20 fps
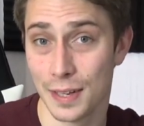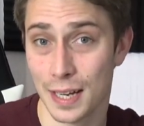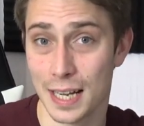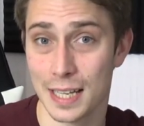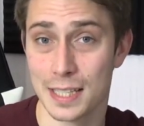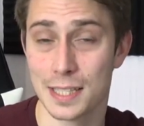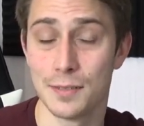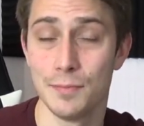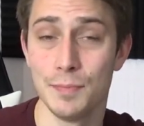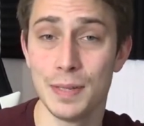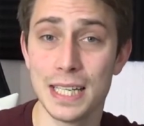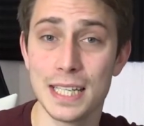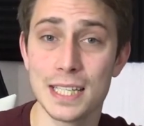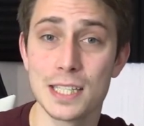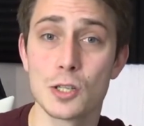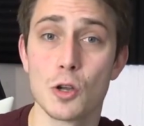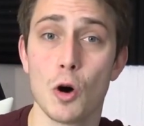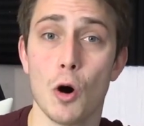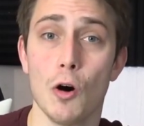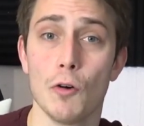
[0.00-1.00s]
as a
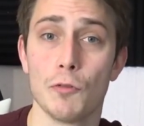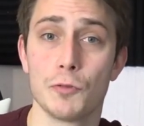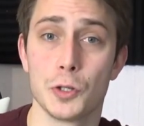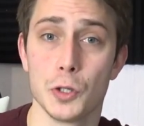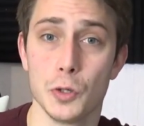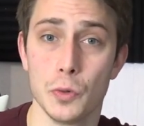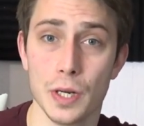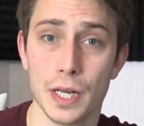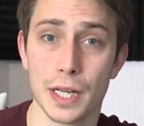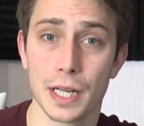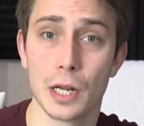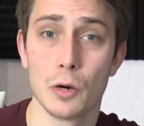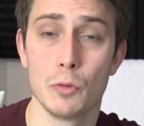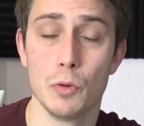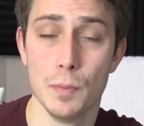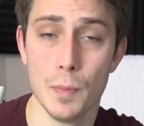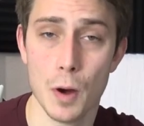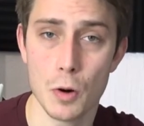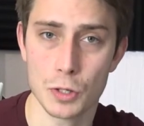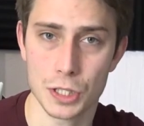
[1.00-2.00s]
means of doing
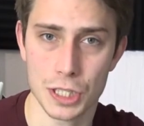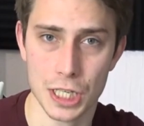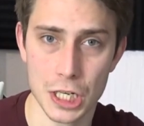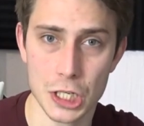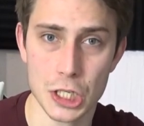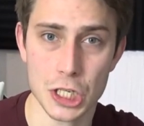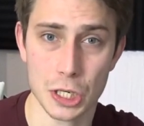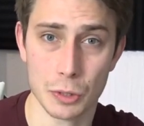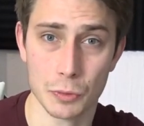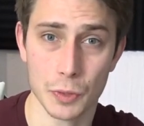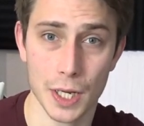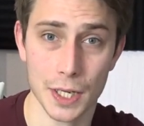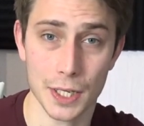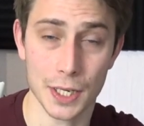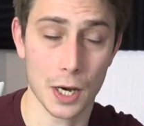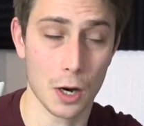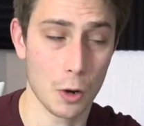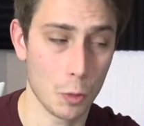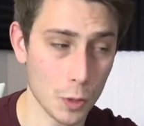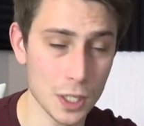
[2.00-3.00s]
remote teaching right
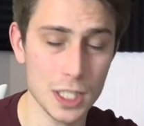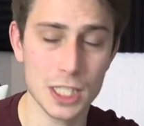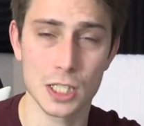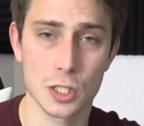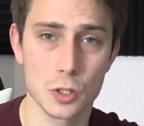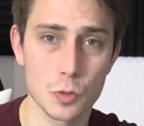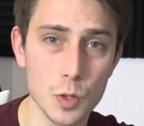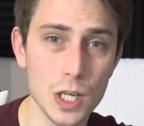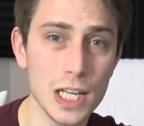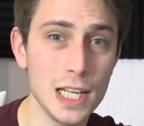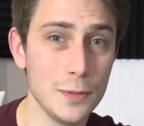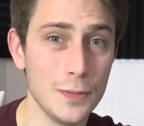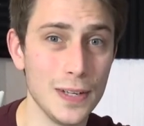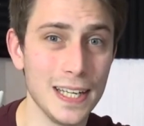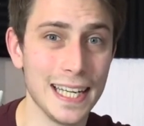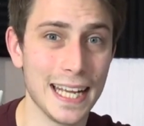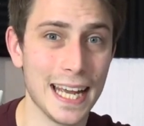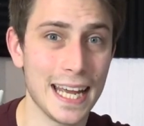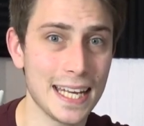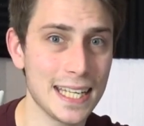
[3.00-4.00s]
now, which is really,
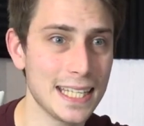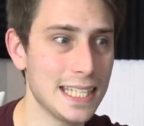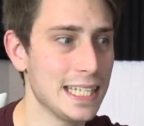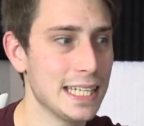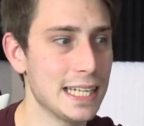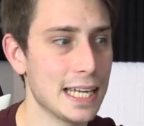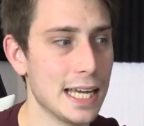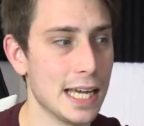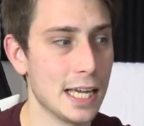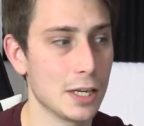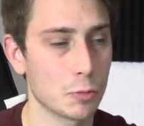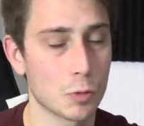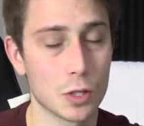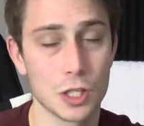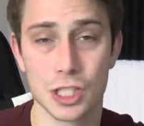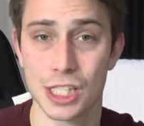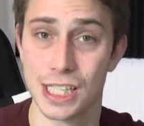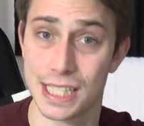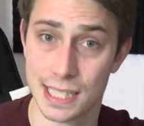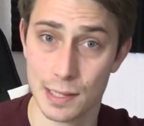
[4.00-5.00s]
really handy and
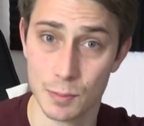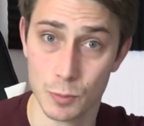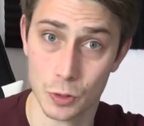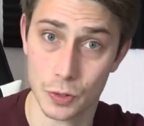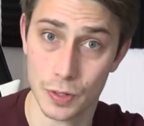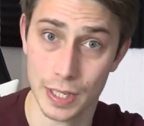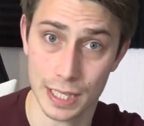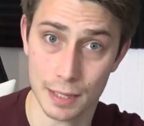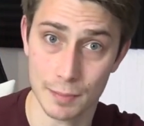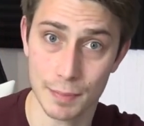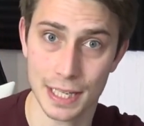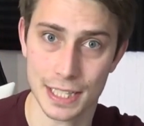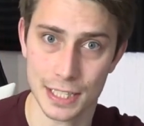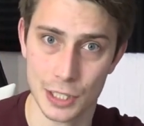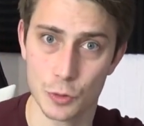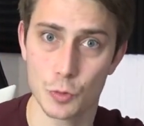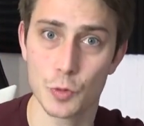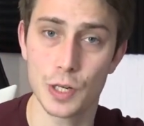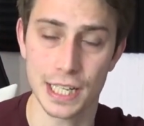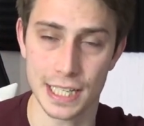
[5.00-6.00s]
Wondershare Demo Creator makes
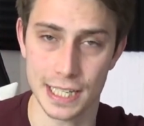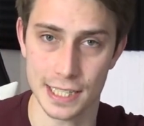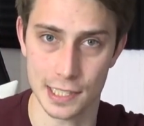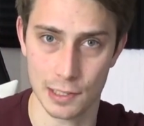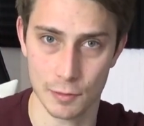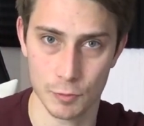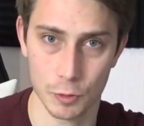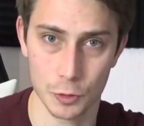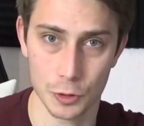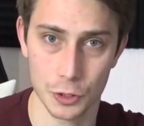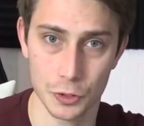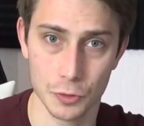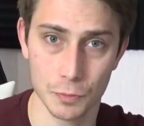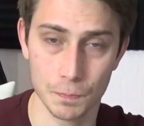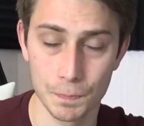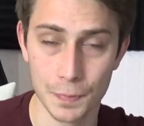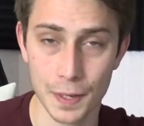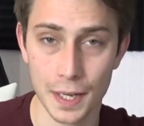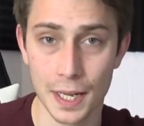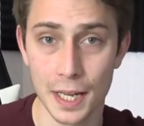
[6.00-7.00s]
it really easy for you.
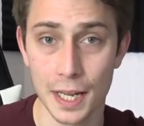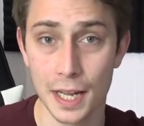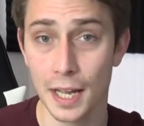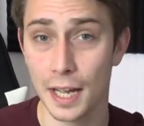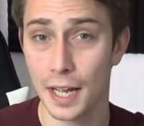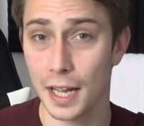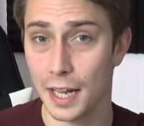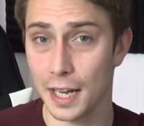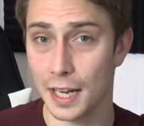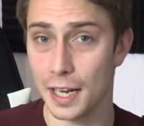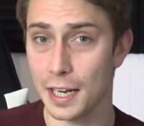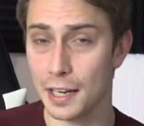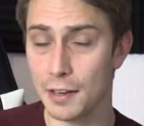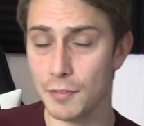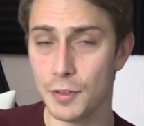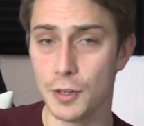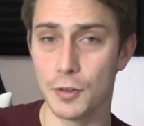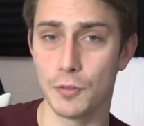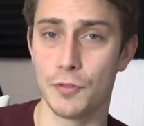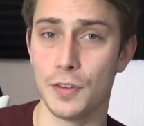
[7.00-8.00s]

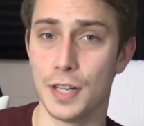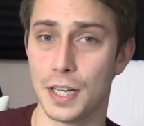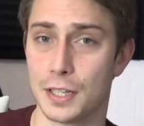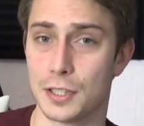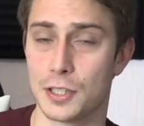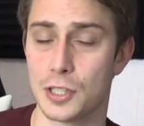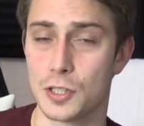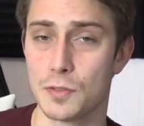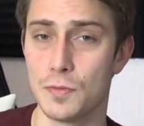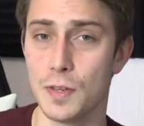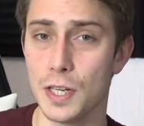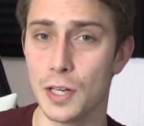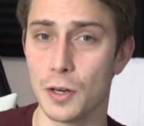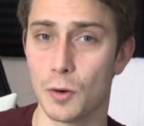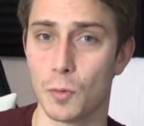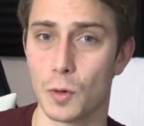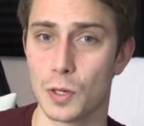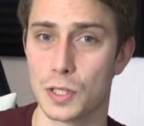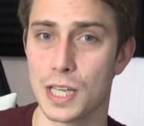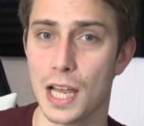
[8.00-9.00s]
If you think this video
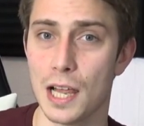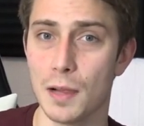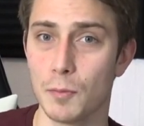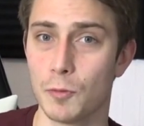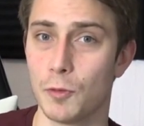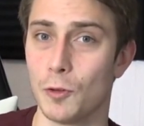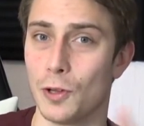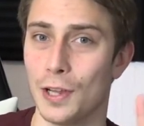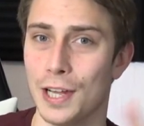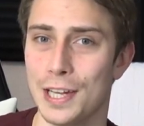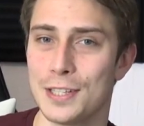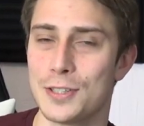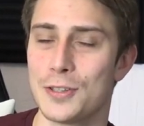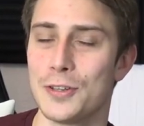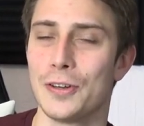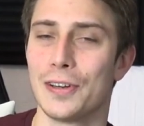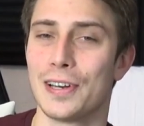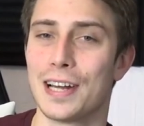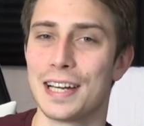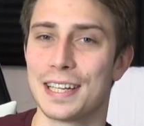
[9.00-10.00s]
was helpful and to
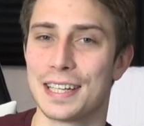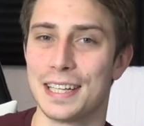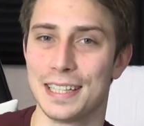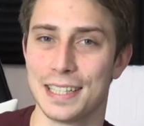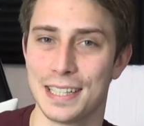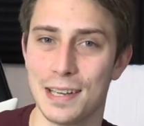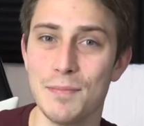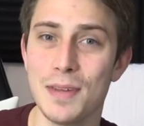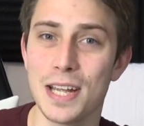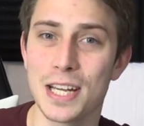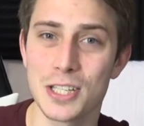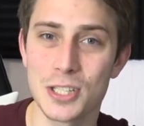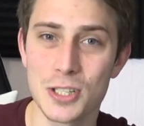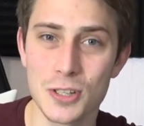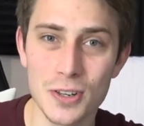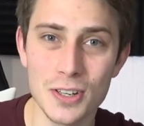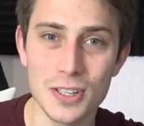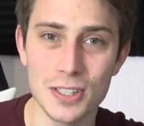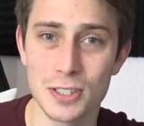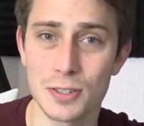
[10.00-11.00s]
your liking, then make
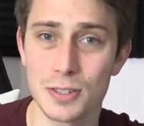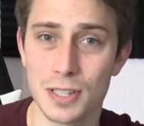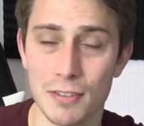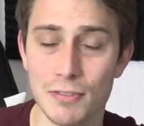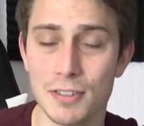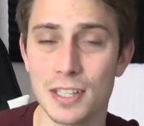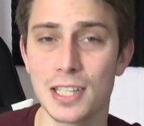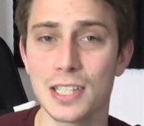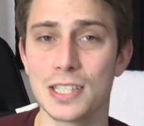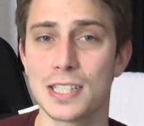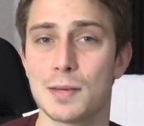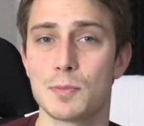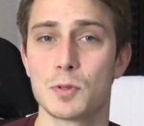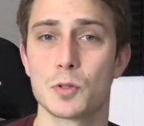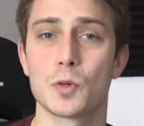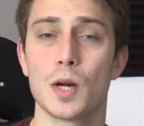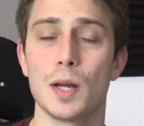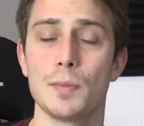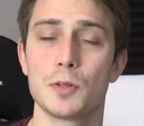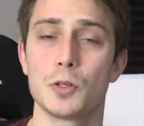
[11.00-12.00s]
sure to definitely
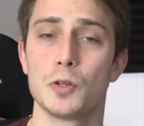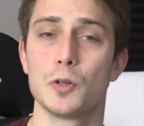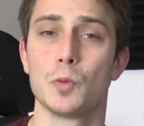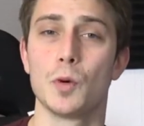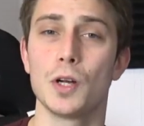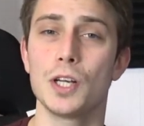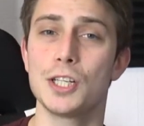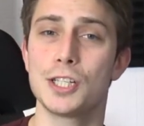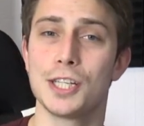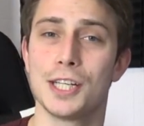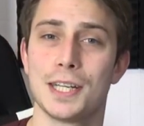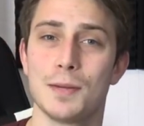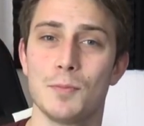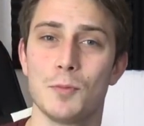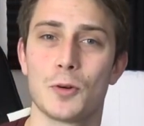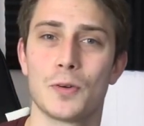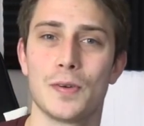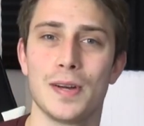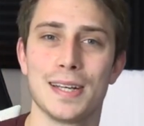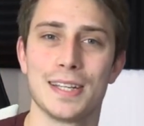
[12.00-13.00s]
subscribe to the Wondershare
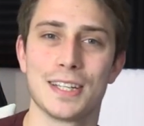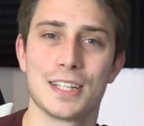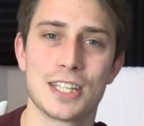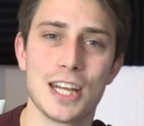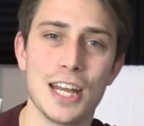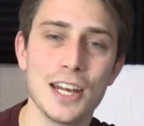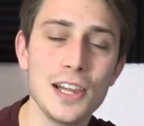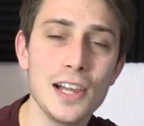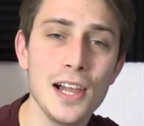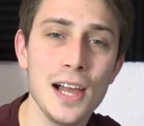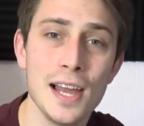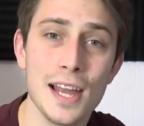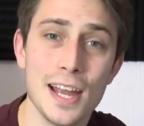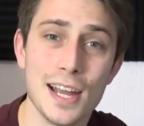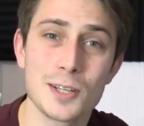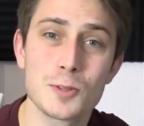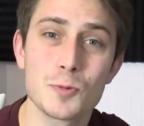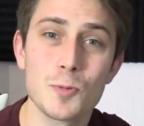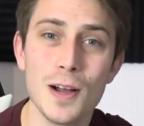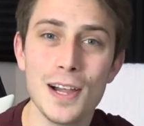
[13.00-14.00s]
Demo Creator channel,
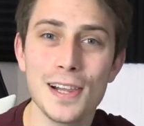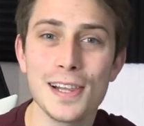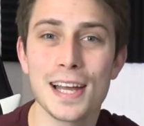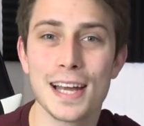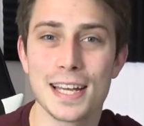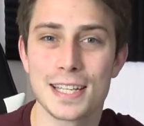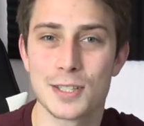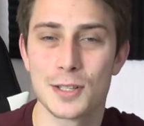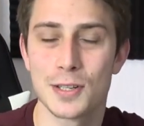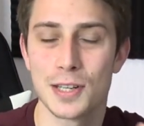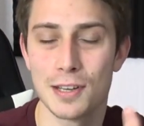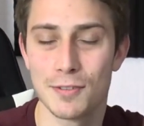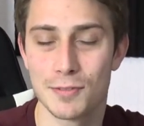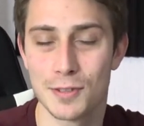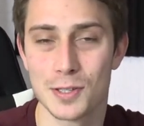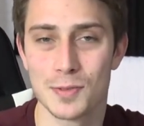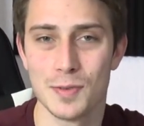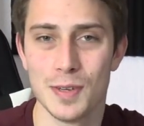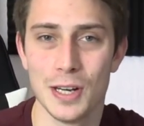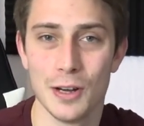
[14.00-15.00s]
as well as to give
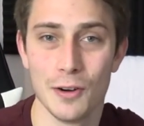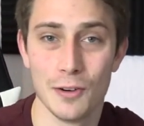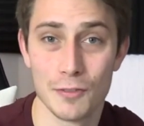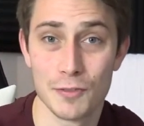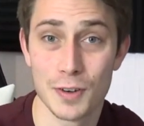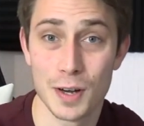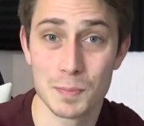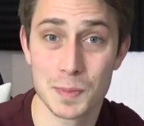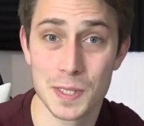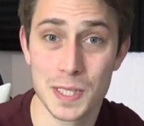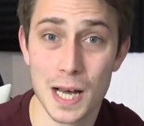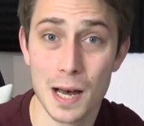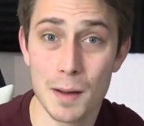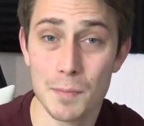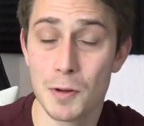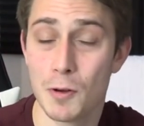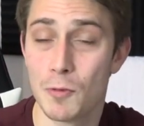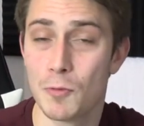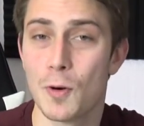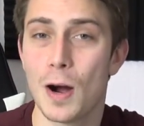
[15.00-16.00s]
this video a thumbs
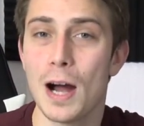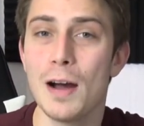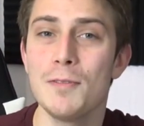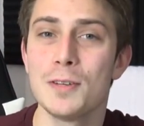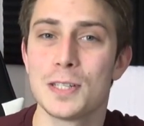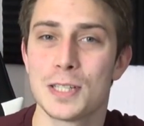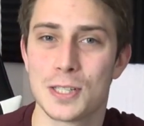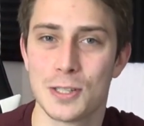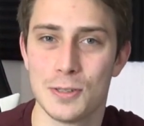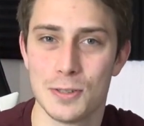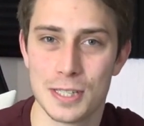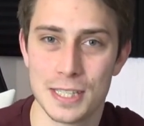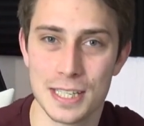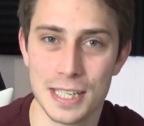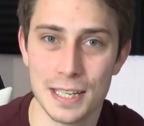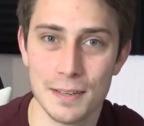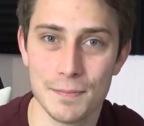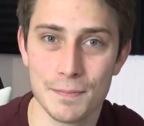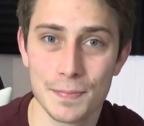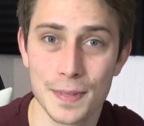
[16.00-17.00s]
up for others to
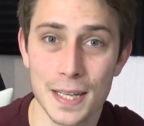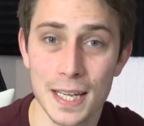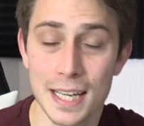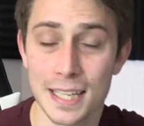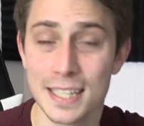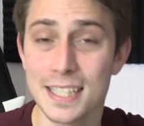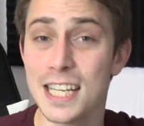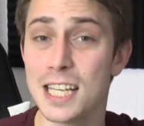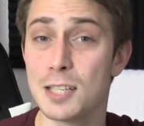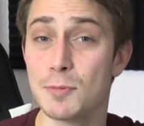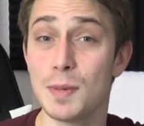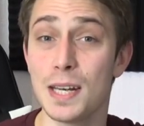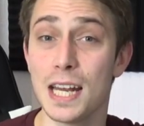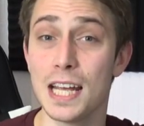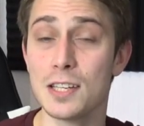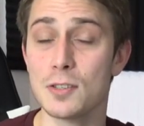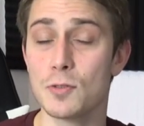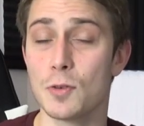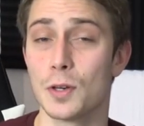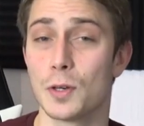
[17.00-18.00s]
see. This has been the
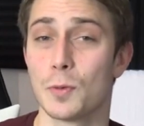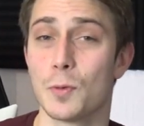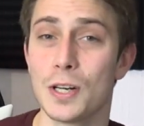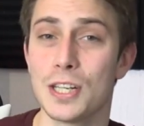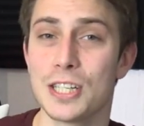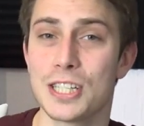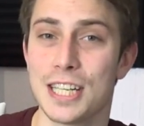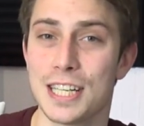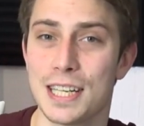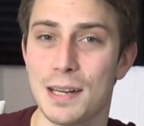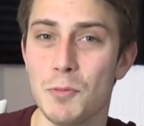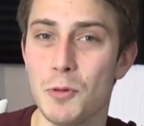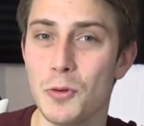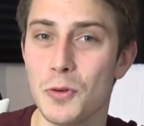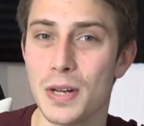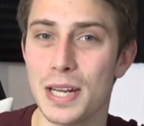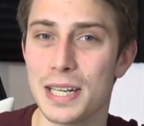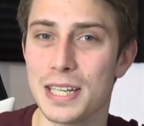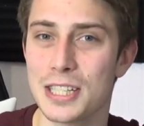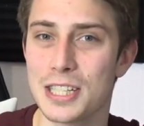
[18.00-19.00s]
end from the Wondershare Demo
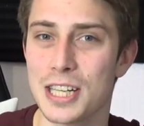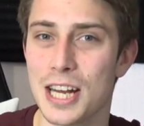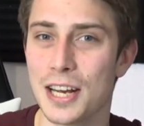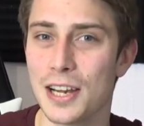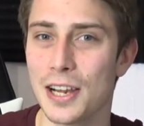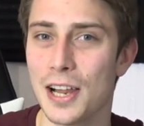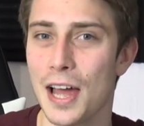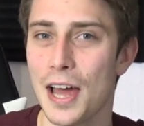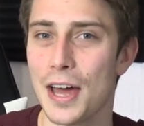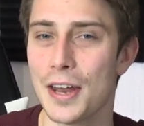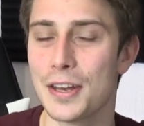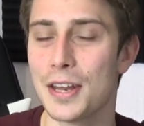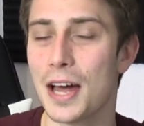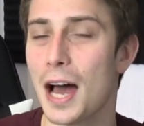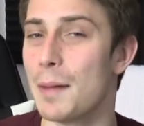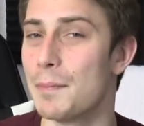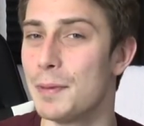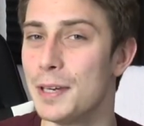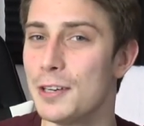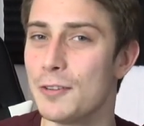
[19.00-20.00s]
Creator channel and
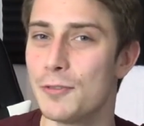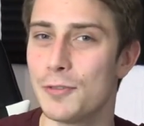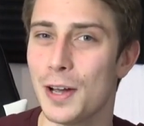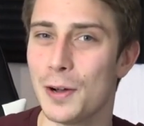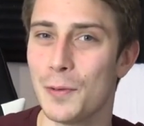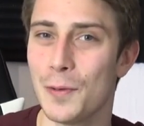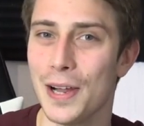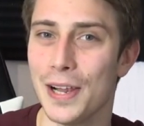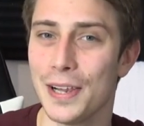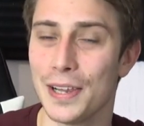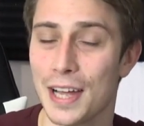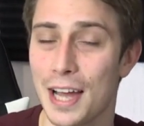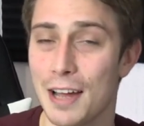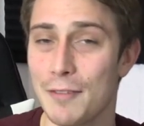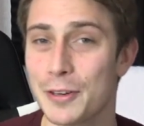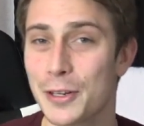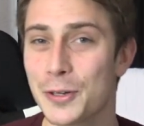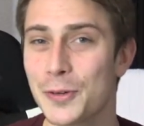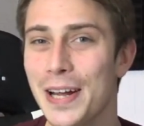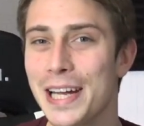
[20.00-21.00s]
I bid you farewell.
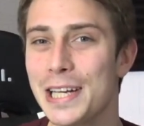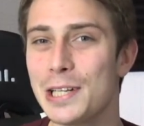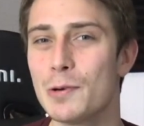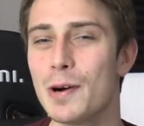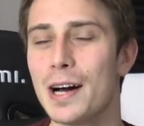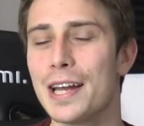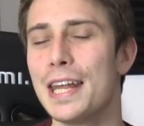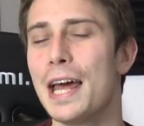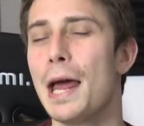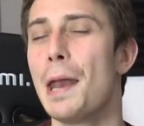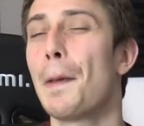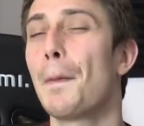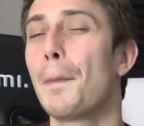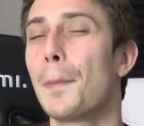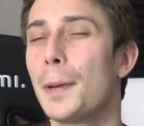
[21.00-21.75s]
Have a great one and